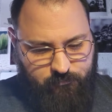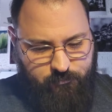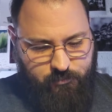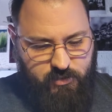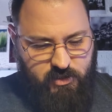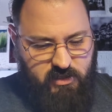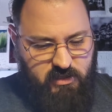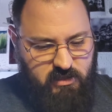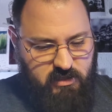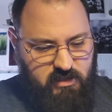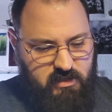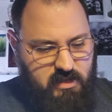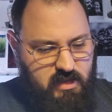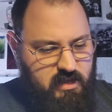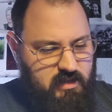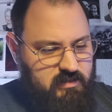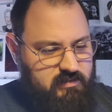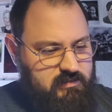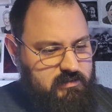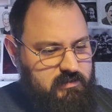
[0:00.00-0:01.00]
But
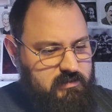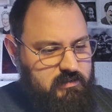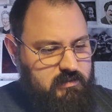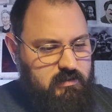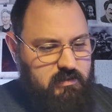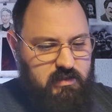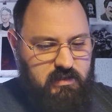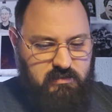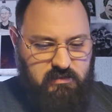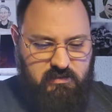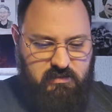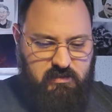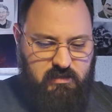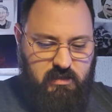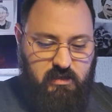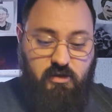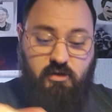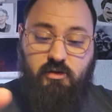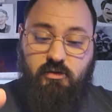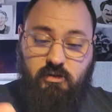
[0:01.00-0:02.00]
yes, that's
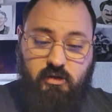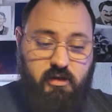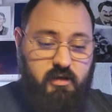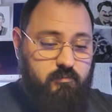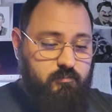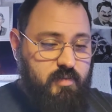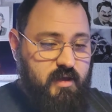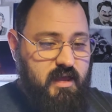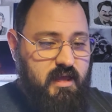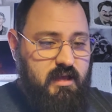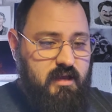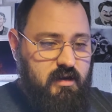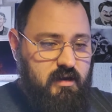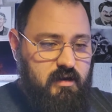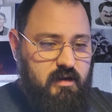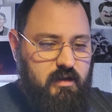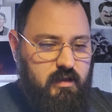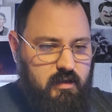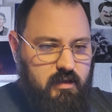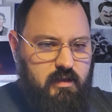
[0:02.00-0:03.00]
a good looking
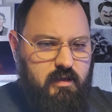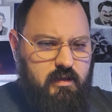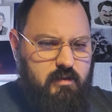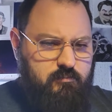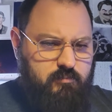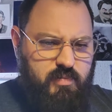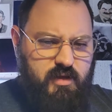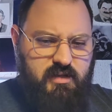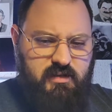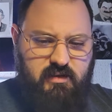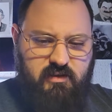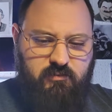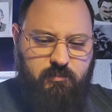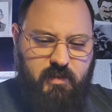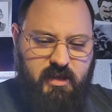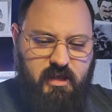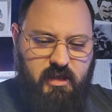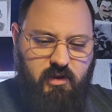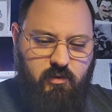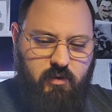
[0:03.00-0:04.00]
pen, but it does
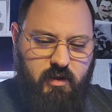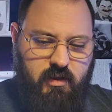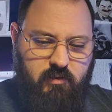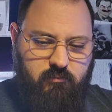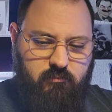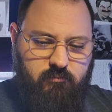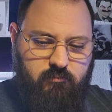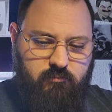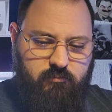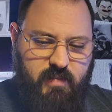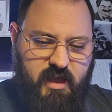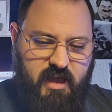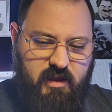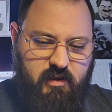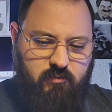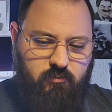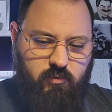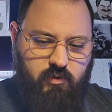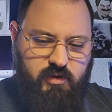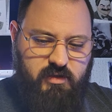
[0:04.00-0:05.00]
make it quite
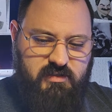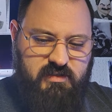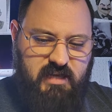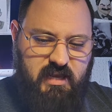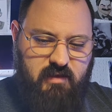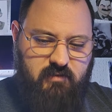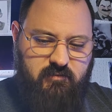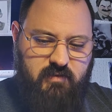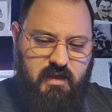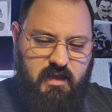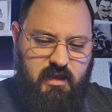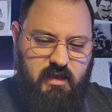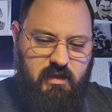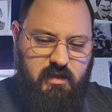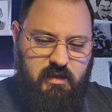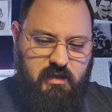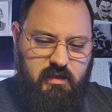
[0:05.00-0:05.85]
backwards heavy.